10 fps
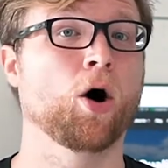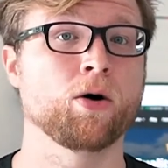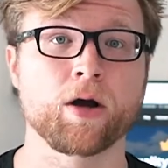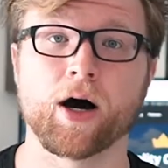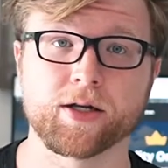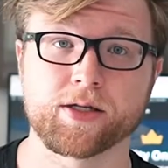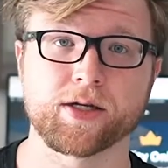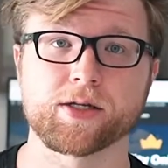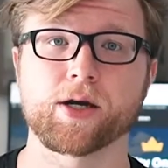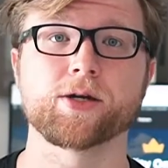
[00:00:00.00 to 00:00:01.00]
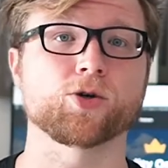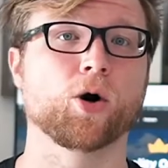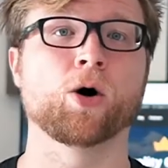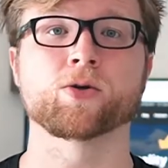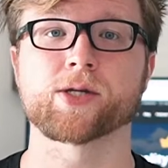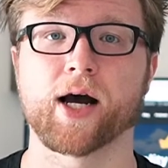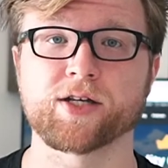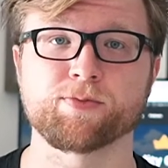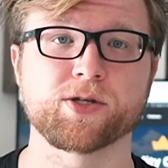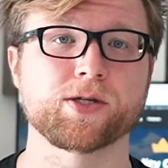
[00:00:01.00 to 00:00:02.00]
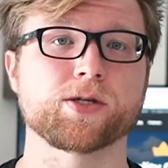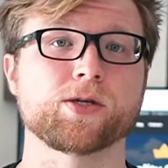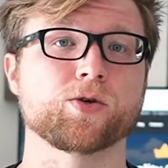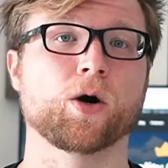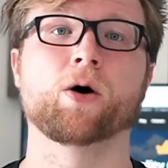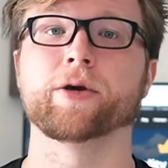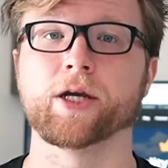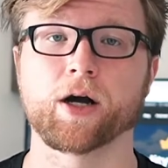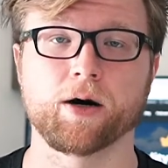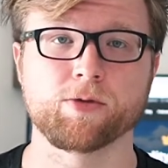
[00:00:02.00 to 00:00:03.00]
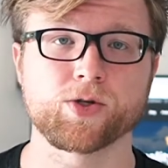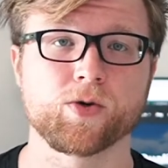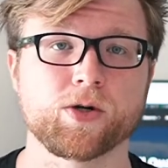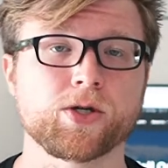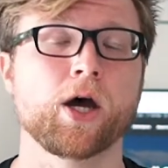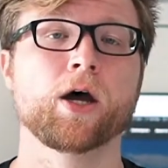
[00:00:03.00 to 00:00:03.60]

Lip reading: all content sites or all SaaS businesses or all e-commerce stores.